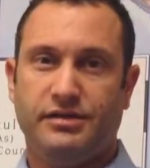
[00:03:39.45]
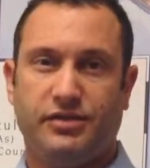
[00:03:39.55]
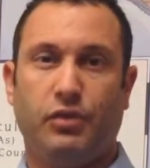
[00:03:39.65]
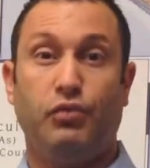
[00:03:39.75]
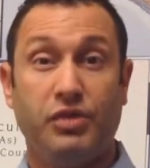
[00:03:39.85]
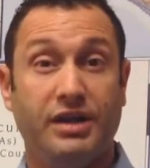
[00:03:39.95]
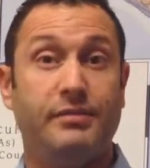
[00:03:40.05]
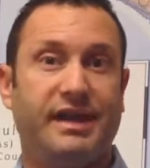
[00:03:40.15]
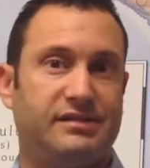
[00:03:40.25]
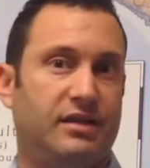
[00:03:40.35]
So it
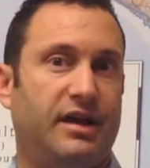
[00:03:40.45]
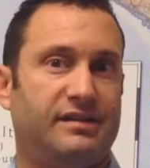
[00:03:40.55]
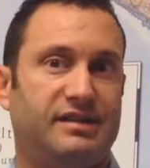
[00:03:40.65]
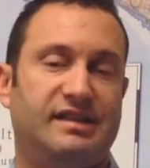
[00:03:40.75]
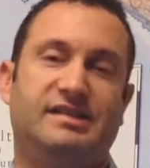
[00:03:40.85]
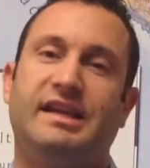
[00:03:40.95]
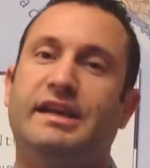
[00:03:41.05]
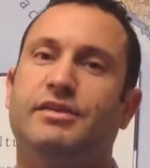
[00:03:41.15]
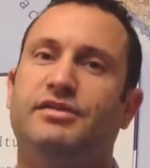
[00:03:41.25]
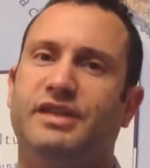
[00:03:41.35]
really makes a lot of sense to
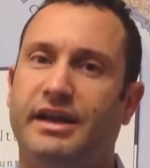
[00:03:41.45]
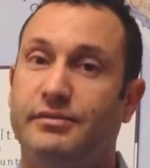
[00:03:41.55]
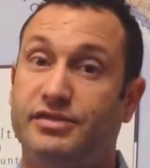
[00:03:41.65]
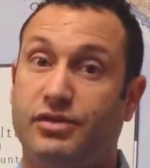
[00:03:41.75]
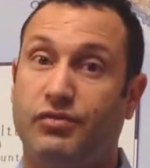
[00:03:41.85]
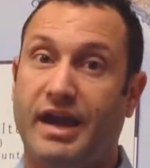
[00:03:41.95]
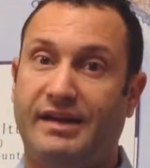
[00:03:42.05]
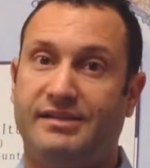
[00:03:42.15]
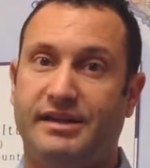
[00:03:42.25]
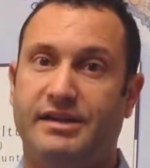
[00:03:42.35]
get those items
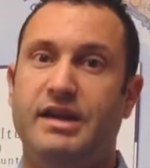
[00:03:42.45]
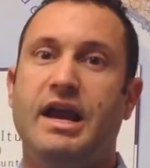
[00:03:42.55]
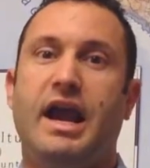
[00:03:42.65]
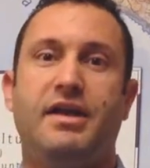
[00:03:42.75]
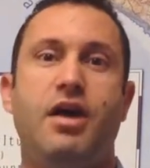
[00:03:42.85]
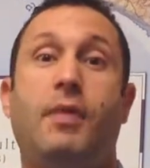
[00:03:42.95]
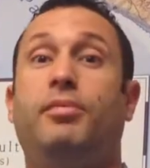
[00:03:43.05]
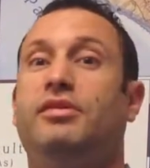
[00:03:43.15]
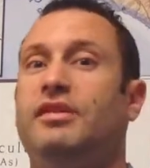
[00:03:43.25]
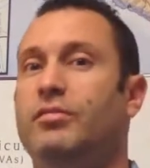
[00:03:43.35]
corrected and not
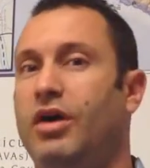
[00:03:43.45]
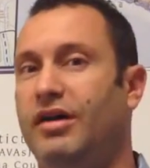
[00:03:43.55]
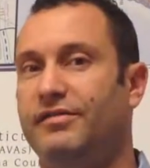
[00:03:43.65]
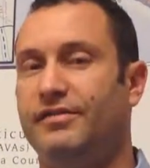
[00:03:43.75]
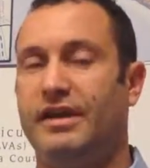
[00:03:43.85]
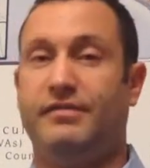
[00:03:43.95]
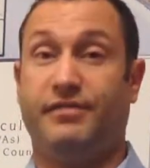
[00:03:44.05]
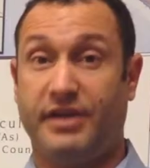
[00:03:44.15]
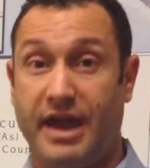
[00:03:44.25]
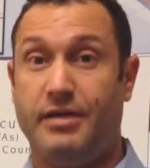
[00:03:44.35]
put them off and
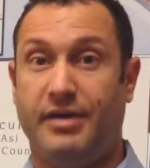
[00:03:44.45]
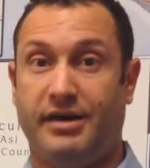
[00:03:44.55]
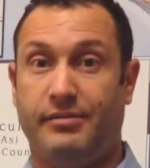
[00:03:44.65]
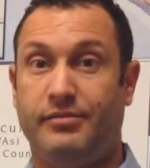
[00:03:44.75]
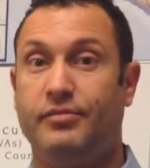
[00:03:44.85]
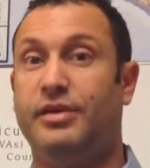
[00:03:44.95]
forget about them,